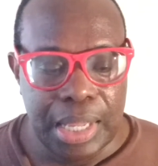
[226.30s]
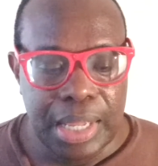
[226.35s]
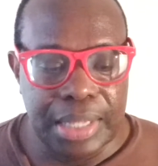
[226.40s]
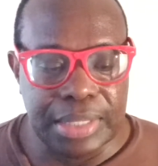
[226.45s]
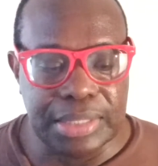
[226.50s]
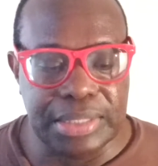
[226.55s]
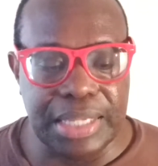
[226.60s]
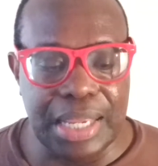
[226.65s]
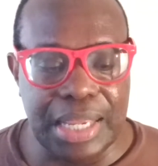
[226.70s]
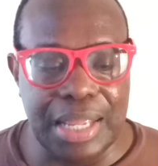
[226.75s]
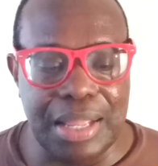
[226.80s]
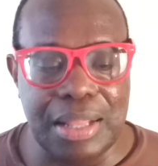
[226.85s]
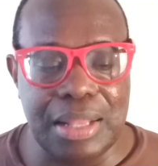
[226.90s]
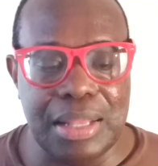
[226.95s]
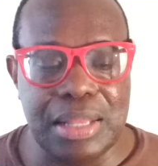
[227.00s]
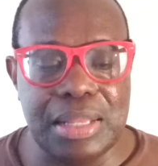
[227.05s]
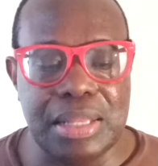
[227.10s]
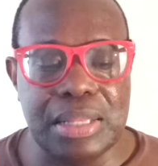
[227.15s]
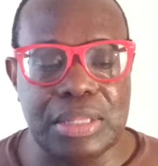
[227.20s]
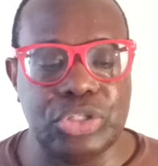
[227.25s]

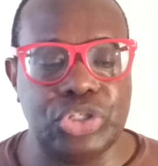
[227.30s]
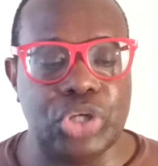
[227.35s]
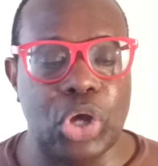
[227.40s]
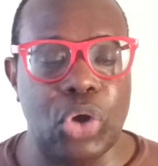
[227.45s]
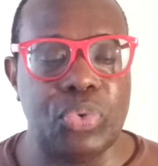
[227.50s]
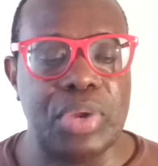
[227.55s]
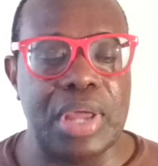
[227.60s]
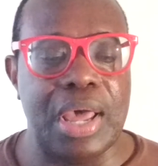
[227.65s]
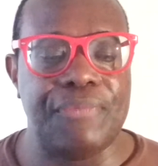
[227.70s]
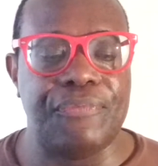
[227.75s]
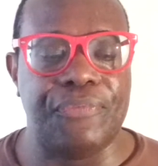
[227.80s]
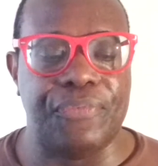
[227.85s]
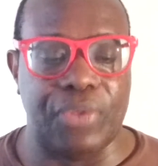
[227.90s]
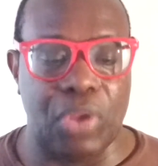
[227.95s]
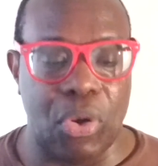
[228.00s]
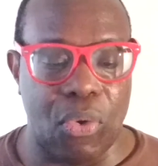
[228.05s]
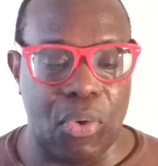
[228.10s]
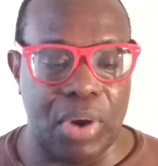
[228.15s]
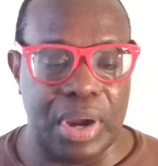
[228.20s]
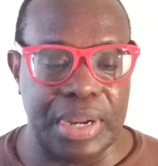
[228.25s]
Deltona,
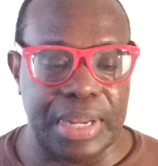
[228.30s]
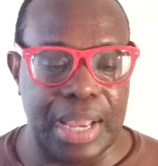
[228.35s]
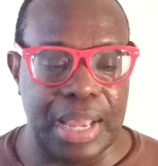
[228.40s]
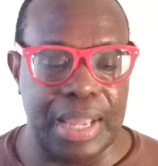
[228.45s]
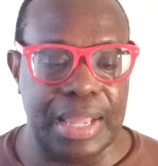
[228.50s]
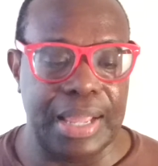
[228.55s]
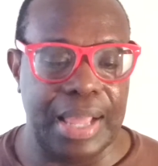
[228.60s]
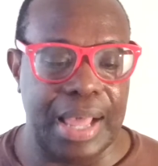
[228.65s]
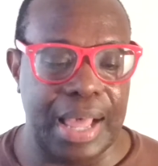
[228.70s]
Florida.